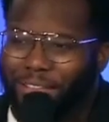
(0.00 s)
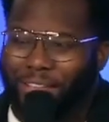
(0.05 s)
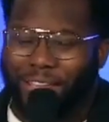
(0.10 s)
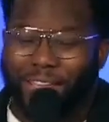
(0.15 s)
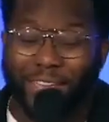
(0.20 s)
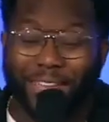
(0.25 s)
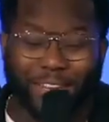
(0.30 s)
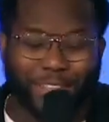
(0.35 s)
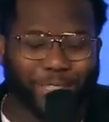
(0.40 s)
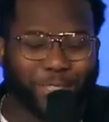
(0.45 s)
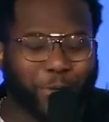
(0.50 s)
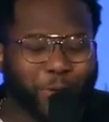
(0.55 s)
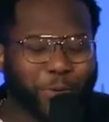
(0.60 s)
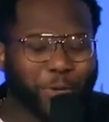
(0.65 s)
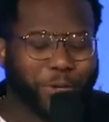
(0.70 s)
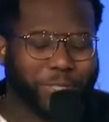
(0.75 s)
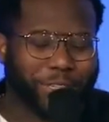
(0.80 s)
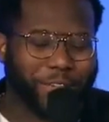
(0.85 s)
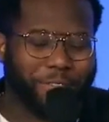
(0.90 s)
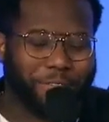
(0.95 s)
and it's cool
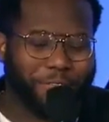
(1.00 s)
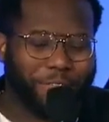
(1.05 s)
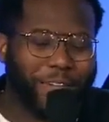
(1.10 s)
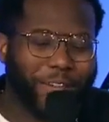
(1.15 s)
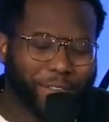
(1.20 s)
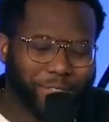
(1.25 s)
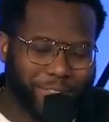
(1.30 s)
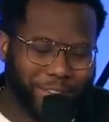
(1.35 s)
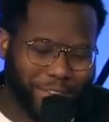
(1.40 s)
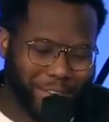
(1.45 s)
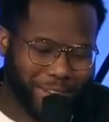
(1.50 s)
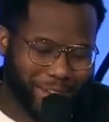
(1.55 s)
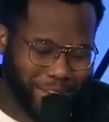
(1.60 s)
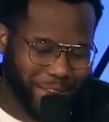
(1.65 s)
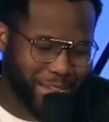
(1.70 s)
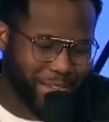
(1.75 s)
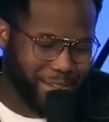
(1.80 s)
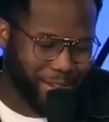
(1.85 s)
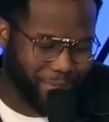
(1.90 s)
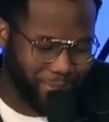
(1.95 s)
because I found it.
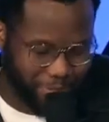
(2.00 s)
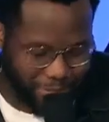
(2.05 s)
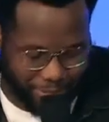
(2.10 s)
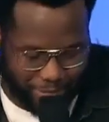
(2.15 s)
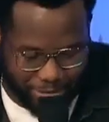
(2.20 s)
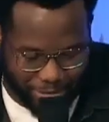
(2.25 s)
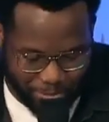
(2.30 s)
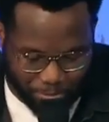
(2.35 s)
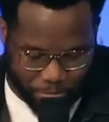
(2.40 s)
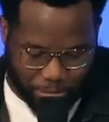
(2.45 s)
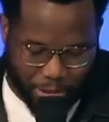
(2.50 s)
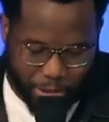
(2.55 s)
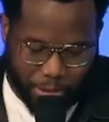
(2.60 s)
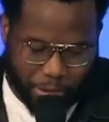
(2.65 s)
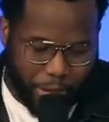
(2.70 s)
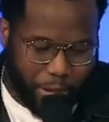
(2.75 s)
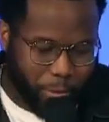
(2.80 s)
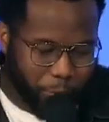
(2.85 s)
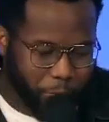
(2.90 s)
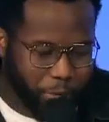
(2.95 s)
Uh, I'll,
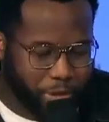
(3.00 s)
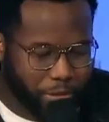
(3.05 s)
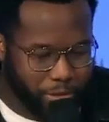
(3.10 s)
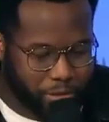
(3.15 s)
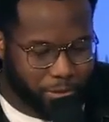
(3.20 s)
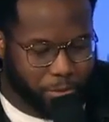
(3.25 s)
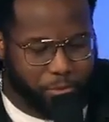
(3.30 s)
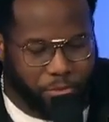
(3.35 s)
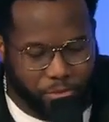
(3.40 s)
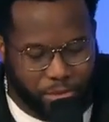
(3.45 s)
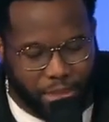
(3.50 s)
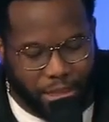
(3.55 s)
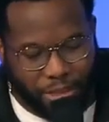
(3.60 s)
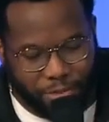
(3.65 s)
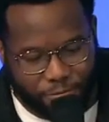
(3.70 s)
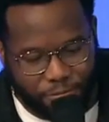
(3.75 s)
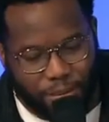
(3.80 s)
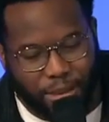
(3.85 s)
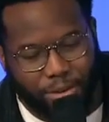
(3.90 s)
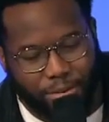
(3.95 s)
I'll, read some of it. I
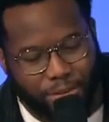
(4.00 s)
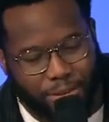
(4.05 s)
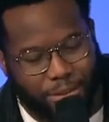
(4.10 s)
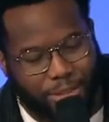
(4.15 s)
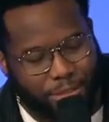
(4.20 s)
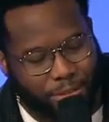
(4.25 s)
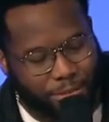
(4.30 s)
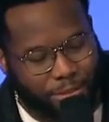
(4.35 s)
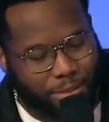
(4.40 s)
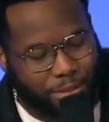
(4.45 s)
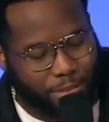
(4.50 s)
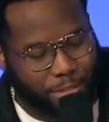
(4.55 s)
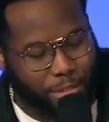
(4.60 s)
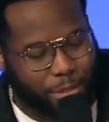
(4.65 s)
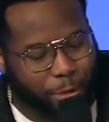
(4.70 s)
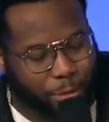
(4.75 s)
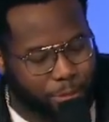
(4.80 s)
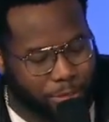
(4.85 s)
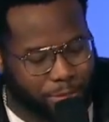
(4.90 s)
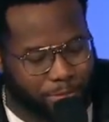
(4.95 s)
found it in the
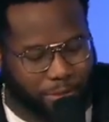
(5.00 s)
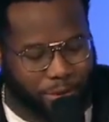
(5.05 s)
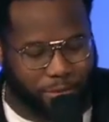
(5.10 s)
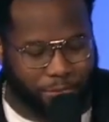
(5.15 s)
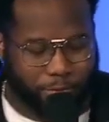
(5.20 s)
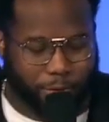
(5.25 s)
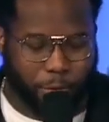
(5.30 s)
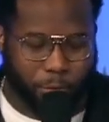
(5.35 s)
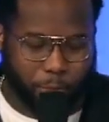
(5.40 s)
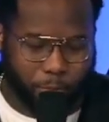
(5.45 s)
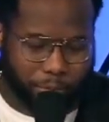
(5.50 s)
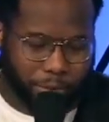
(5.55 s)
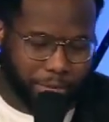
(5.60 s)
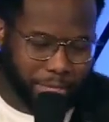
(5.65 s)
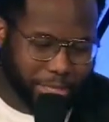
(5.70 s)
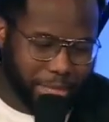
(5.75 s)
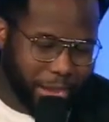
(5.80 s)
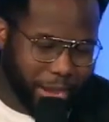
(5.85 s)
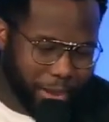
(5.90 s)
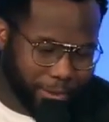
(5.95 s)
notes of my phone.
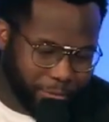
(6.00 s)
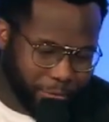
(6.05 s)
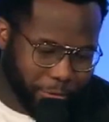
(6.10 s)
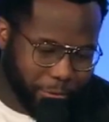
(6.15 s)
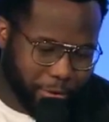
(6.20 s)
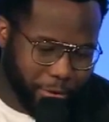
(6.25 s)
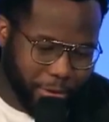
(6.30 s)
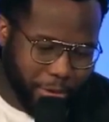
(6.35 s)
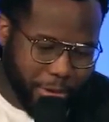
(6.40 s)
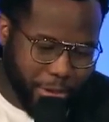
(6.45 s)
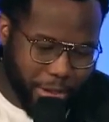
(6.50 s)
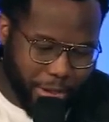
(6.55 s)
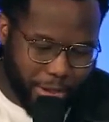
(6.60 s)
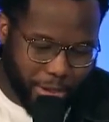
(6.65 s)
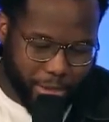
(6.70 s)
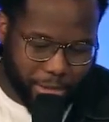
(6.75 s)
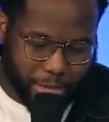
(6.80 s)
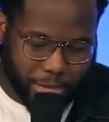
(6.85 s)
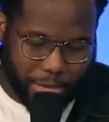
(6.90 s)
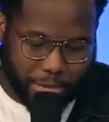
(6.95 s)
Praise God for
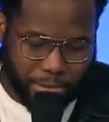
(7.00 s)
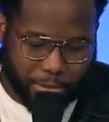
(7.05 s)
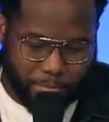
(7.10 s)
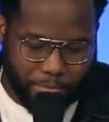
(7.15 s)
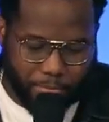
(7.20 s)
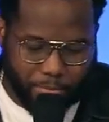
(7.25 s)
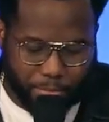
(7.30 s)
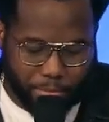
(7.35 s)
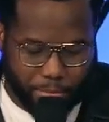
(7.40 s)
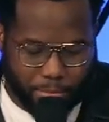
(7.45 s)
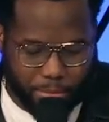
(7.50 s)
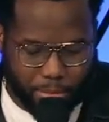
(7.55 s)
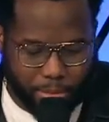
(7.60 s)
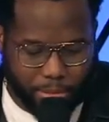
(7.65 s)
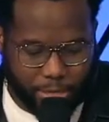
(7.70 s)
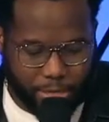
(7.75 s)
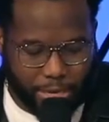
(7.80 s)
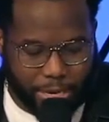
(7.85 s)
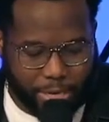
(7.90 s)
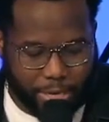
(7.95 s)
um,
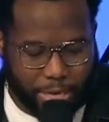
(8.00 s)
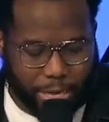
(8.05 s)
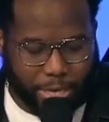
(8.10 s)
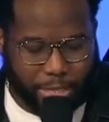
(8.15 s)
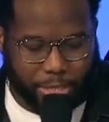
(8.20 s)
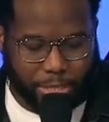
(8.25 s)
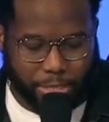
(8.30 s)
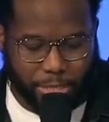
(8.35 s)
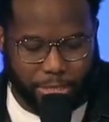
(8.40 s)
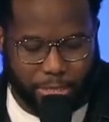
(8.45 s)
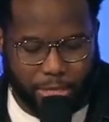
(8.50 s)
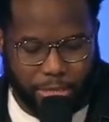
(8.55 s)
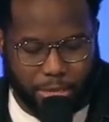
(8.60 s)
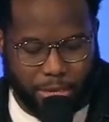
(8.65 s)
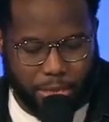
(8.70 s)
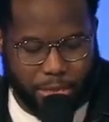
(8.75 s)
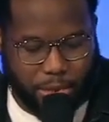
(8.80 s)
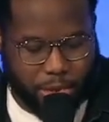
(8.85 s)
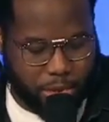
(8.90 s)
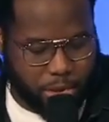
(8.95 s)
technology
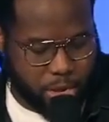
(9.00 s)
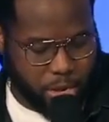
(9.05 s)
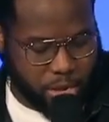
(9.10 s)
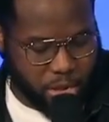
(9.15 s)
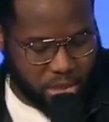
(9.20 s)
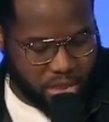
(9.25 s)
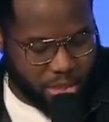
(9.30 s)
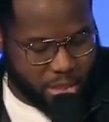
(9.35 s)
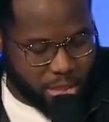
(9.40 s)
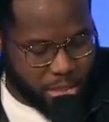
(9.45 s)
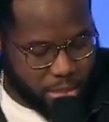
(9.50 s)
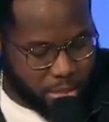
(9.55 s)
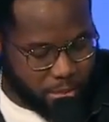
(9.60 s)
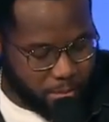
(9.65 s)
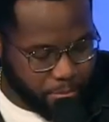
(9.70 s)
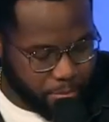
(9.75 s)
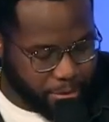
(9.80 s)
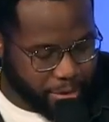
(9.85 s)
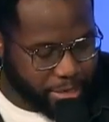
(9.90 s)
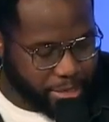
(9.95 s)
and
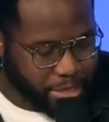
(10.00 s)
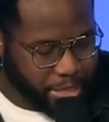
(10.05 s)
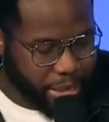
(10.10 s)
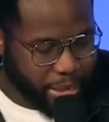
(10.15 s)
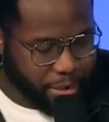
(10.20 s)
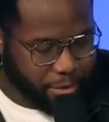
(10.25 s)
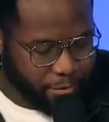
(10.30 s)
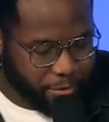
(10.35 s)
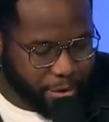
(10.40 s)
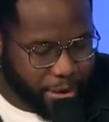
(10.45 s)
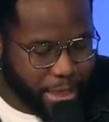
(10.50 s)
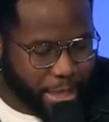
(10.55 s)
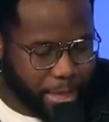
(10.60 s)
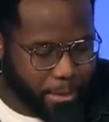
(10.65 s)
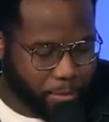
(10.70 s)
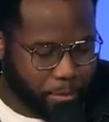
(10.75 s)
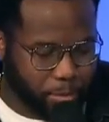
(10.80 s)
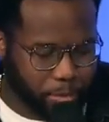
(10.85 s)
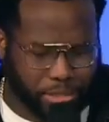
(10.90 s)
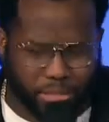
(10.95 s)
and praise God for
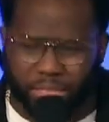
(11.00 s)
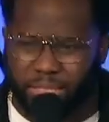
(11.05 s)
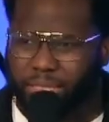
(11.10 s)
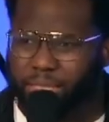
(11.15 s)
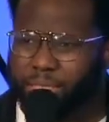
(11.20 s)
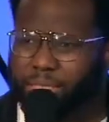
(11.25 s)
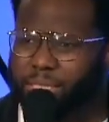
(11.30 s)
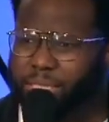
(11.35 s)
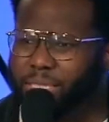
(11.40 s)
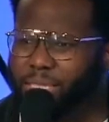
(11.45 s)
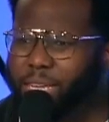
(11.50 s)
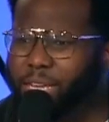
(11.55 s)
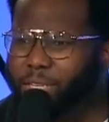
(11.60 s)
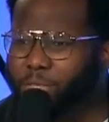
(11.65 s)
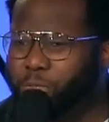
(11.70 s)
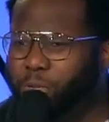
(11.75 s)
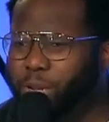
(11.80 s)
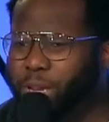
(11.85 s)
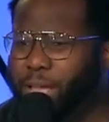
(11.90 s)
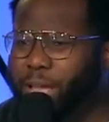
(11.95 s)
Apple. Does does
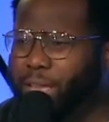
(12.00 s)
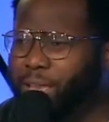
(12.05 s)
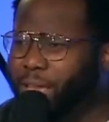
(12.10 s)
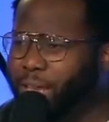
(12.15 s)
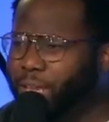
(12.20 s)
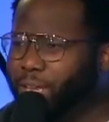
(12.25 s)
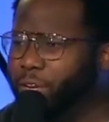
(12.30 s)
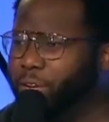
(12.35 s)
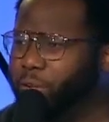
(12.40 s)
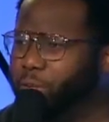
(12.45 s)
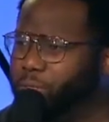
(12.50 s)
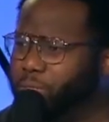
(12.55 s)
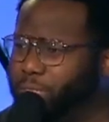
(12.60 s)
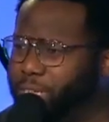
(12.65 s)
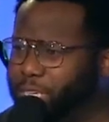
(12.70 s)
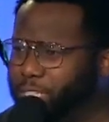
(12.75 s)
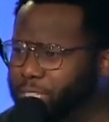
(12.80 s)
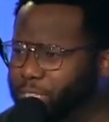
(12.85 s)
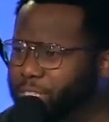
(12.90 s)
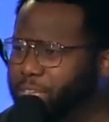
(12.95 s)
Android got like a note
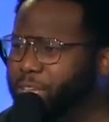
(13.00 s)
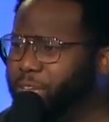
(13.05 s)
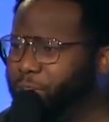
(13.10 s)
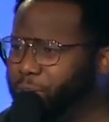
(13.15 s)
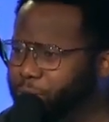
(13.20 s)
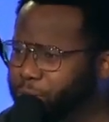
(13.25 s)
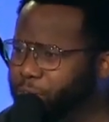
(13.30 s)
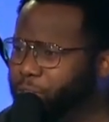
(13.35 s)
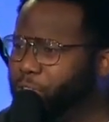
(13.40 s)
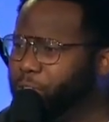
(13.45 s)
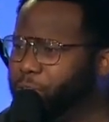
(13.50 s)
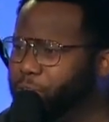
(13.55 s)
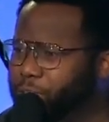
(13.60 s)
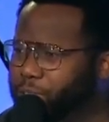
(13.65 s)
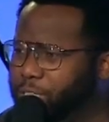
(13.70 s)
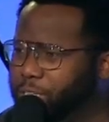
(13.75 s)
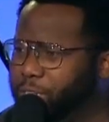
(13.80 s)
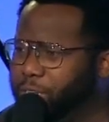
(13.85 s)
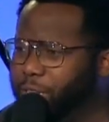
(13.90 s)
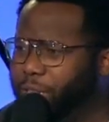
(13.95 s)
section that goes
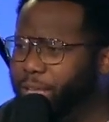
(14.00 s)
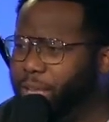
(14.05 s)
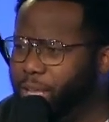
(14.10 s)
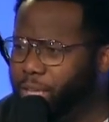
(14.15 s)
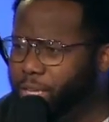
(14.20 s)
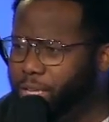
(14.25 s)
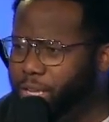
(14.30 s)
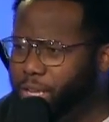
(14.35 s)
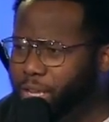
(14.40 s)
to the cloud?